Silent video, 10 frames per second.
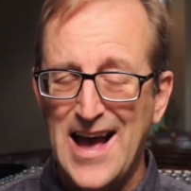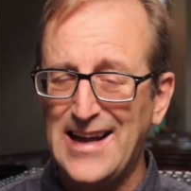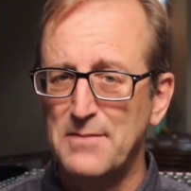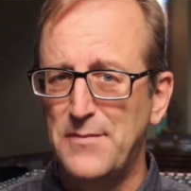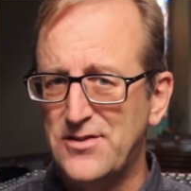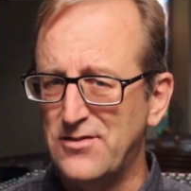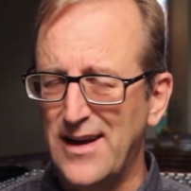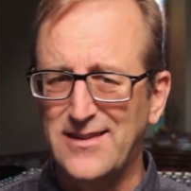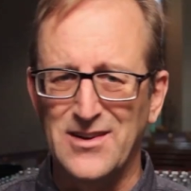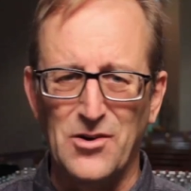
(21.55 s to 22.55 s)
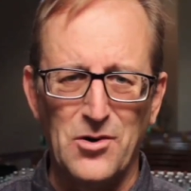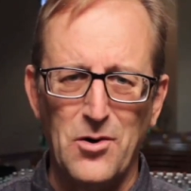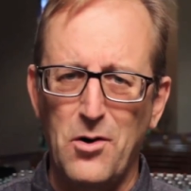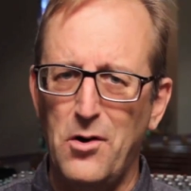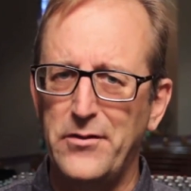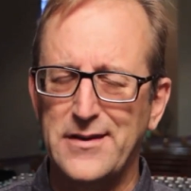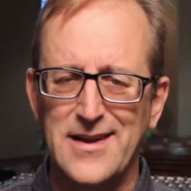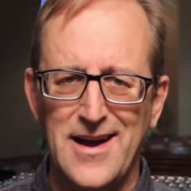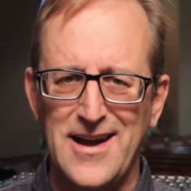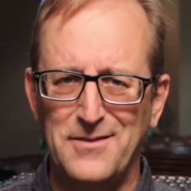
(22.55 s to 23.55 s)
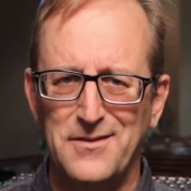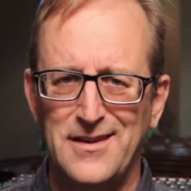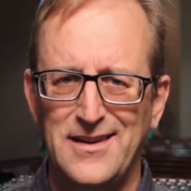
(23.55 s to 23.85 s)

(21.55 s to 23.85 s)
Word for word: I get misdirected all the time.